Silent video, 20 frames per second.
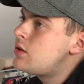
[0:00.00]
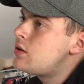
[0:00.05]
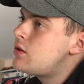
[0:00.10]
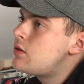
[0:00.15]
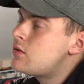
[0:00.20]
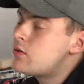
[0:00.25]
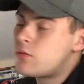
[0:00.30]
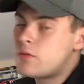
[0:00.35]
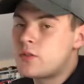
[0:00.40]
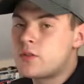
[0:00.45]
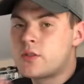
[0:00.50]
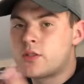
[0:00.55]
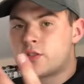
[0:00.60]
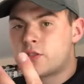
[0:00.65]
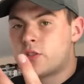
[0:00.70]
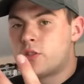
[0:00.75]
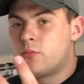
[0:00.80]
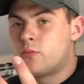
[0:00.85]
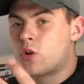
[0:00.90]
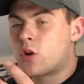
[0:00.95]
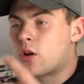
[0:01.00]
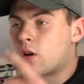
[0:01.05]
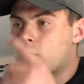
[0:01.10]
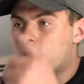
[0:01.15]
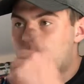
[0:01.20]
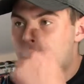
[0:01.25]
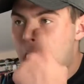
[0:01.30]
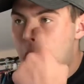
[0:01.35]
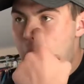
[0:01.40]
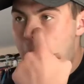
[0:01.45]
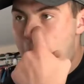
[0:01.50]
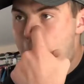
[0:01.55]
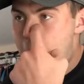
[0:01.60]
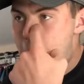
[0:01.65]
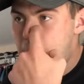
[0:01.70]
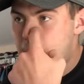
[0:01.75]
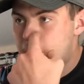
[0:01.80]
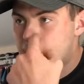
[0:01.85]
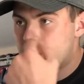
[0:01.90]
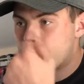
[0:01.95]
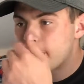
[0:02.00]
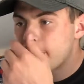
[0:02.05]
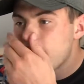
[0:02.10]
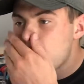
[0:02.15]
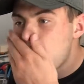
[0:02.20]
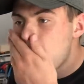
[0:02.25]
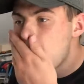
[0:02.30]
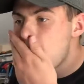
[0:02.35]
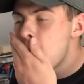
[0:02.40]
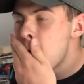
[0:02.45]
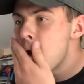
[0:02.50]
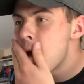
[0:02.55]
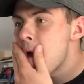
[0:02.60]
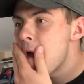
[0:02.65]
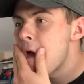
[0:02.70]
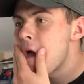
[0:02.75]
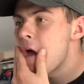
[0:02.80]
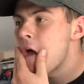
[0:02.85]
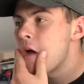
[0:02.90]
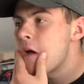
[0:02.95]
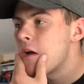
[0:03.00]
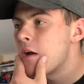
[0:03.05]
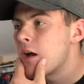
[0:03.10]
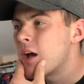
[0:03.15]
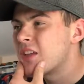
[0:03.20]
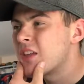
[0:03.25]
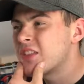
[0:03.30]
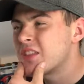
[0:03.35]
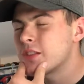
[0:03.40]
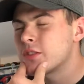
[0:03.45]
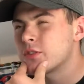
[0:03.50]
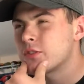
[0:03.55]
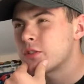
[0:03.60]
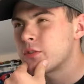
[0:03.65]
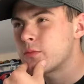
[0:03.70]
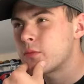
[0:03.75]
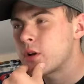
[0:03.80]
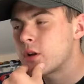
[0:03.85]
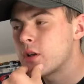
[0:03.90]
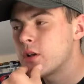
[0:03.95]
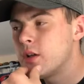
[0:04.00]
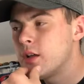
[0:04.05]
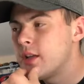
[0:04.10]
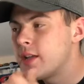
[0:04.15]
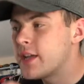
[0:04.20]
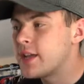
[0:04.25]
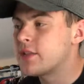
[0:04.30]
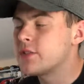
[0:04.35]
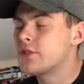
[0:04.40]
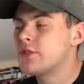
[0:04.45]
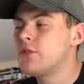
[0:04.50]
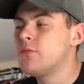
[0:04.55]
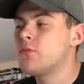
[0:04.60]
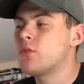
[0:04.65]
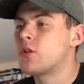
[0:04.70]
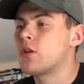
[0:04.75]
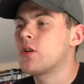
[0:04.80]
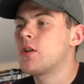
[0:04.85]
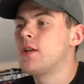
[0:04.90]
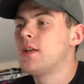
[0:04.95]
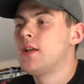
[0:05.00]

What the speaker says: Well, there's two more. I think there's two more. Yeah, there's two more.